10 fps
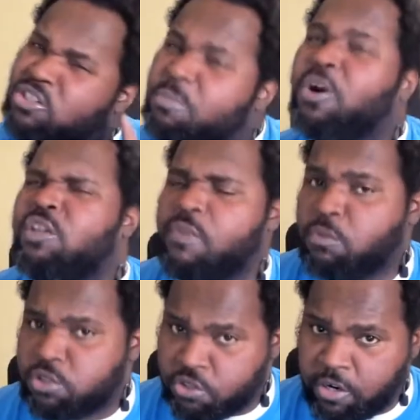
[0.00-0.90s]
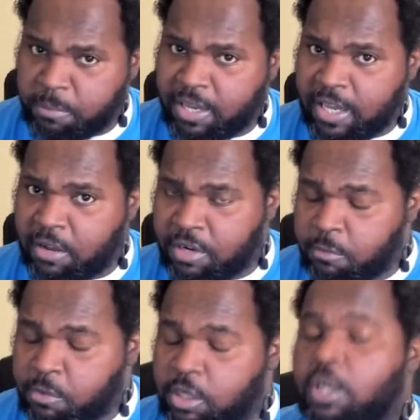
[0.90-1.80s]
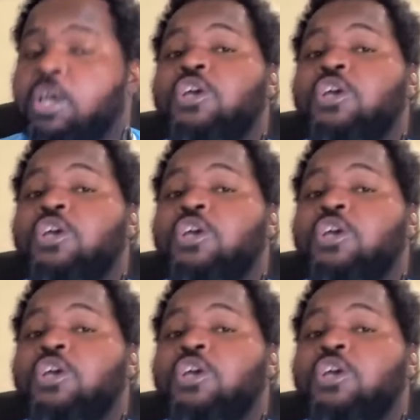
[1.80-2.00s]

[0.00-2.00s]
I'm also part of the Revolutionary Blackout Network.